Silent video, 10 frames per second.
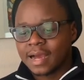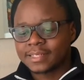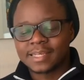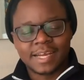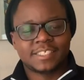
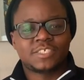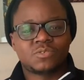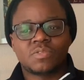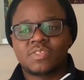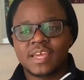attached
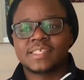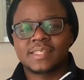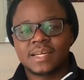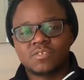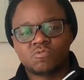to things
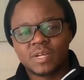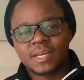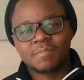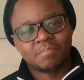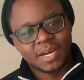that
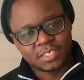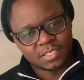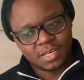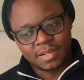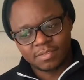really
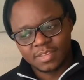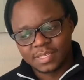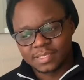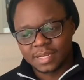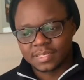matter and
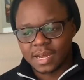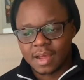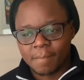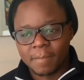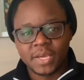things that
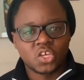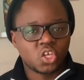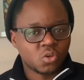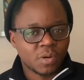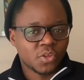
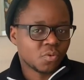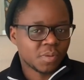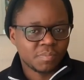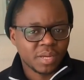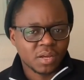make you a
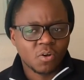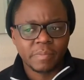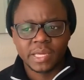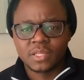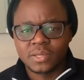human being or
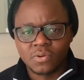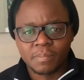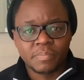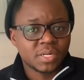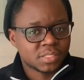make you a
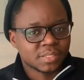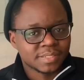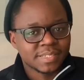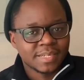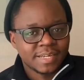
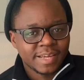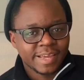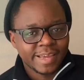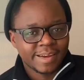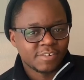person
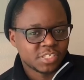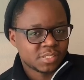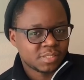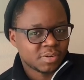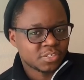in
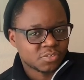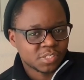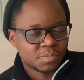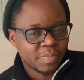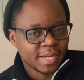
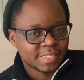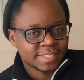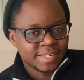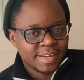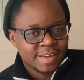retrospect?
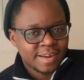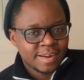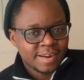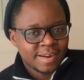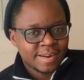
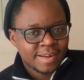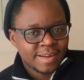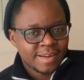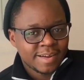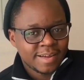
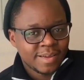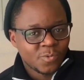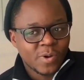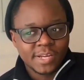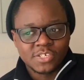
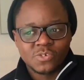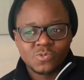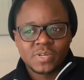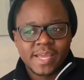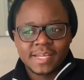When
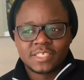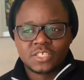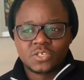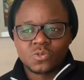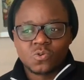you
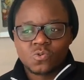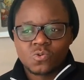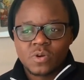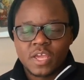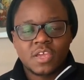get
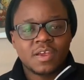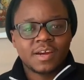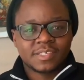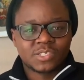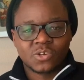to
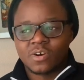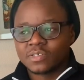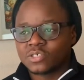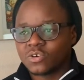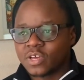hear
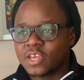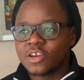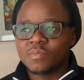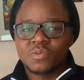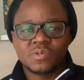songs or
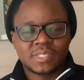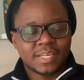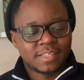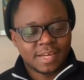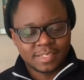hear
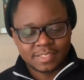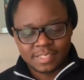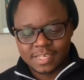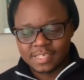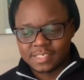music that
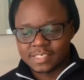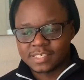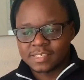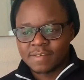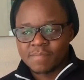
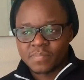is